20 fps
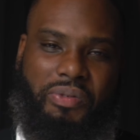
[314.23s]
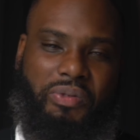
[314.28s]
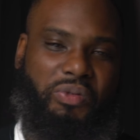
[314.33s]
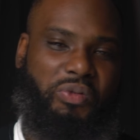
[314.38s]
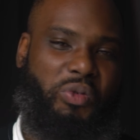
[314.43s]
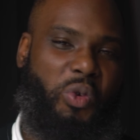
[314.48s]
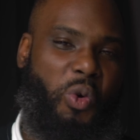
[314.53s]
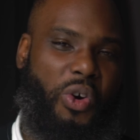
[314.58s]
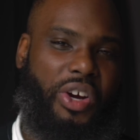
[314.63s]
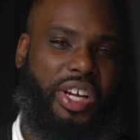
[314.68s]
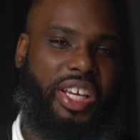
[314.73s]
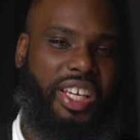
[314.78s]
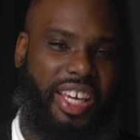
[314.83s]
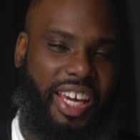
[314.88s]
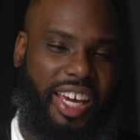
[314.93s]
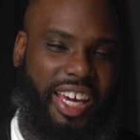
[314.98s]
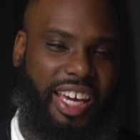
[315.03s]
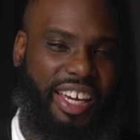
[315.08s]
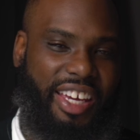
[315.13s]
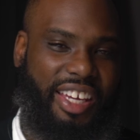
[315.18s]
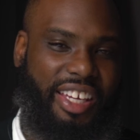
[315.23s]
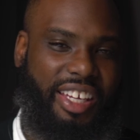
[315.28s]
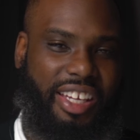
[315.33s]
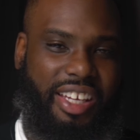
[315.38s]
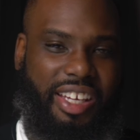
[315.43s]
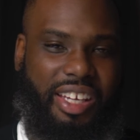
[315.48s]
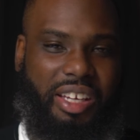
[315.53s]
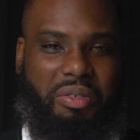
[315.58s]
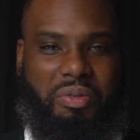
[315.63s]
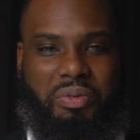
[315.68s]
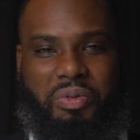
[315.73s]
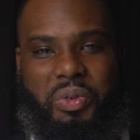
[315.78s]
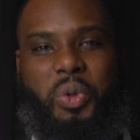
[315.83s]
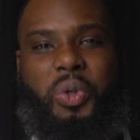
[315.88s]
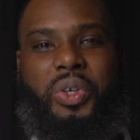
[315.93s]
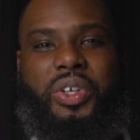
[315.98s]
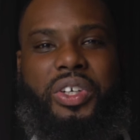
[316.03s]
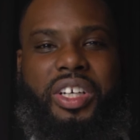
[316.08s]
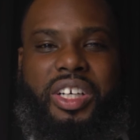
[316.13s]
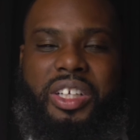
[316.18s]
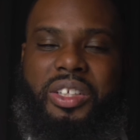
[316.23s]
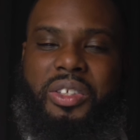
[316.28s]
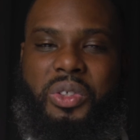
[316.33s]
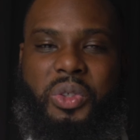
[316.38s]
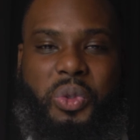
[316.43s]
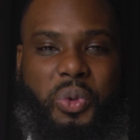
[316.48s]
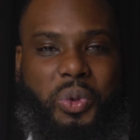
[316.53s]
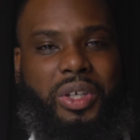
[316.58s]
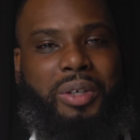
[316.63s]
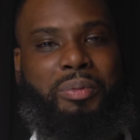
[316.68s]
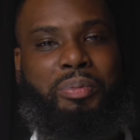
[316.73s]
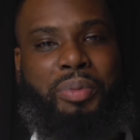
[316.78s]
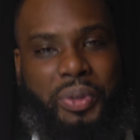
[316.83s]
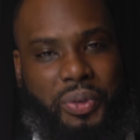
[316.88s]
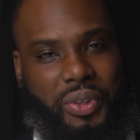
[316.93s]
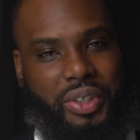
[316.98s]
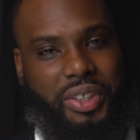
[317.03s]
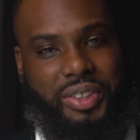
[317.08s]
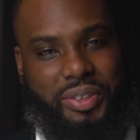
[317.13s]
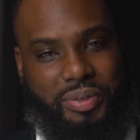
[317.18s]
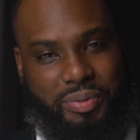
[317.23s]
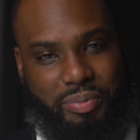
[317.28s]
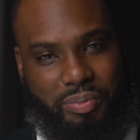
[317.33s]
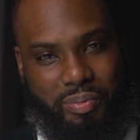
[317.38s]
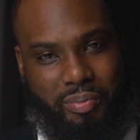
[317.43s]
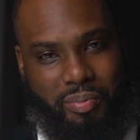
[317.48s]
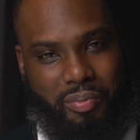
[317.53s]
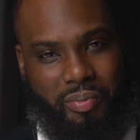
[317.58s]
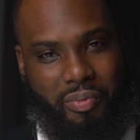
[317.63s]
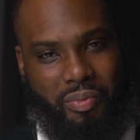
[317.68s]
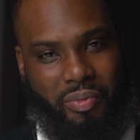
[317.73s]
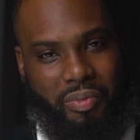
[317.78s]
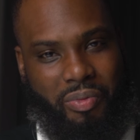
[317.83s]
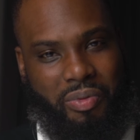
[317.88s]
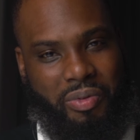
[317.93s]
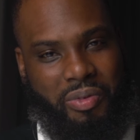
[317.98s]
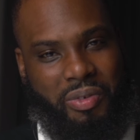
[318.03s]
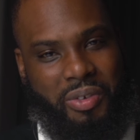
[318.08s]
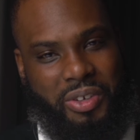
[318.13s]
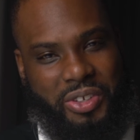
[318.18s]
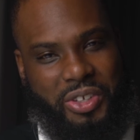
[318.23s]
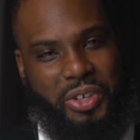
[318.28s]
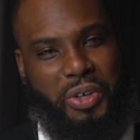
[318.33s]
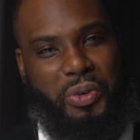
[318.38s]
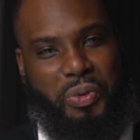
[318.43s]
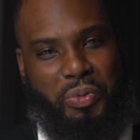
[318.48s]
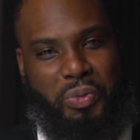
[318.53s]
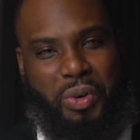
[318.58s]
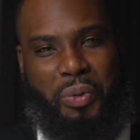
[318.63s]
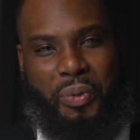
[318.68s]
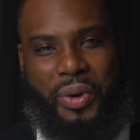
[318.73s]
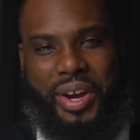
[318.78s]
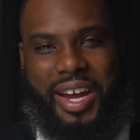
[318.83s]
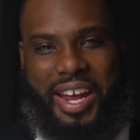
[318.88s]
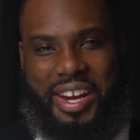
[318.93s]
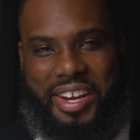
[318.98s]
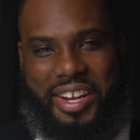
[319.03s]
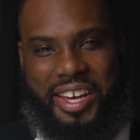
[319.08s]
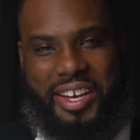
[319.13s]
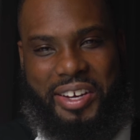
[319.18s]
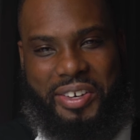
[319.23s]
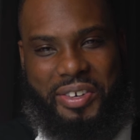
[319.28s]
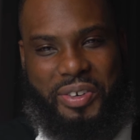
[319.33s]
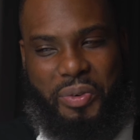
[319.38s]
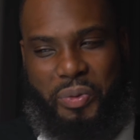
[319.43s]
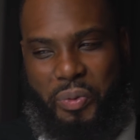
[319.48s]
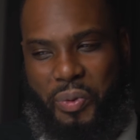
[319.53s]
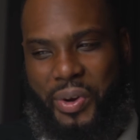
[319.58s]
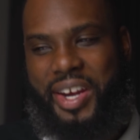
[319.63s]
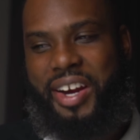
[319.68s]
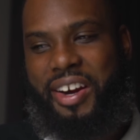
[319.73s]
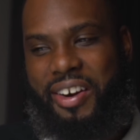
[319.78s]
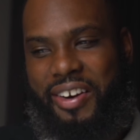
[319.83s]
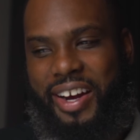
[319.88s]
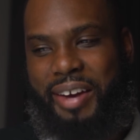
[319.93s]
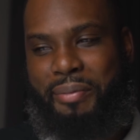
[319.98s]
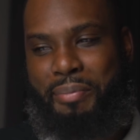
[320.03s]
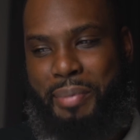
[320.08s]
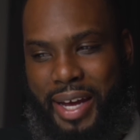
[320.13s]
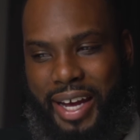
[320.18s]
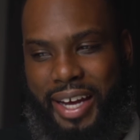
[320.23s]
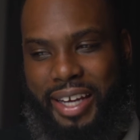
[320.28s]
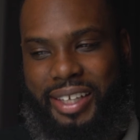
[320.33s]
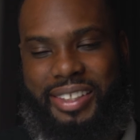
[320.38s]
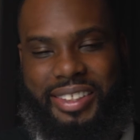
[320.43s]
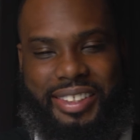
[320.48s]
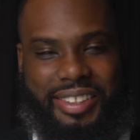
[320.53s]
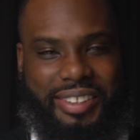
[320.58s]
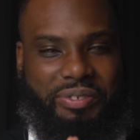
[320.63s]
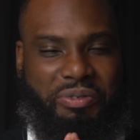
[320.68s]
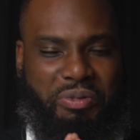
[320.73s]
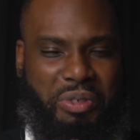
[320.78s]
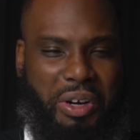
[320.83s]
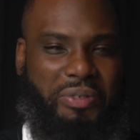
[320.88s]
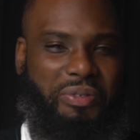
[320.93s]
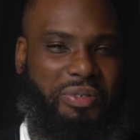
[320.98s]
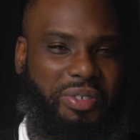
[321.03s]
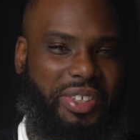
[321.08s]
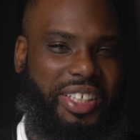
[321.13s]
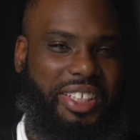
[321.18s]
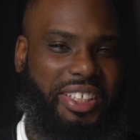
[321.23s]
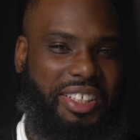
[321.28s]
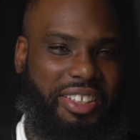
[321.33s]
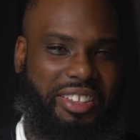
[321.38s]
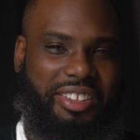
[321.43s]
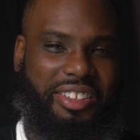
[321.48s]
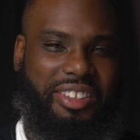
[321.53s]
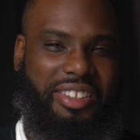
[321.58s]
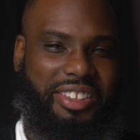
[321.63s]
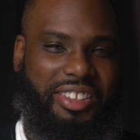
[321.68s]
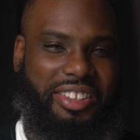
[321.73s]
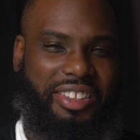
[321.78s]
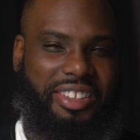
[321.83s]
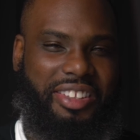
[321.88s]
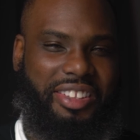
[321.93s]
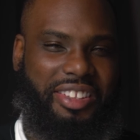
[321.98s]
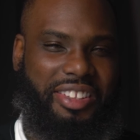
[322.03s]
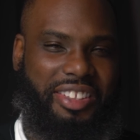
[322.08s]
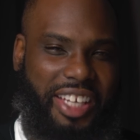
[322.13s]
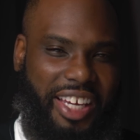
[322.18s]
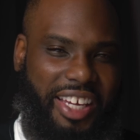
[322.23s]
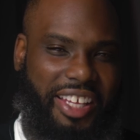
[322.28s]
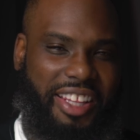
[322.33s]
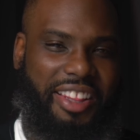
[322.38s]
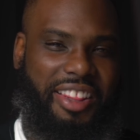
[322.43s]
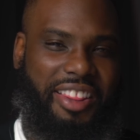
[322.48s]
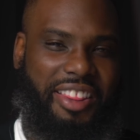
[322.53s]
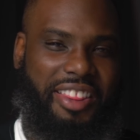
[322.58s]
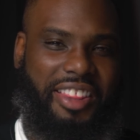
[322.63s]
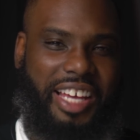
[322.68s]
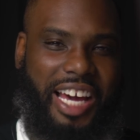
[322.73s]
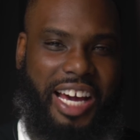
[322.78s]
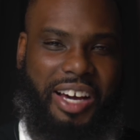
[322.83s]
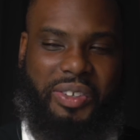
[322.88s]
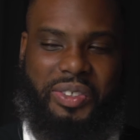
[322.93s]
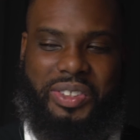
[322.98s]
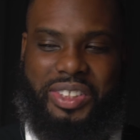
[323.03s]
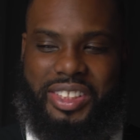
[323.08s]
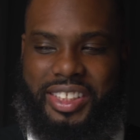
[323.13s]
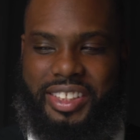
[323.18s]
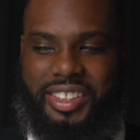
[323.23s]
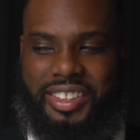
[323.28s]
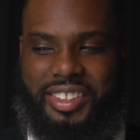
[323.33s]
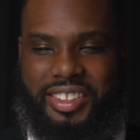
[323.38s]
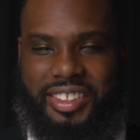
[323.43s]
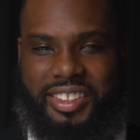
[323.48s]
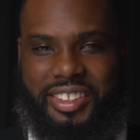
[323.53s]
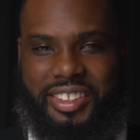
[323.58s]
4K for a new computer. So what we're at now, we are at roughly $10,000.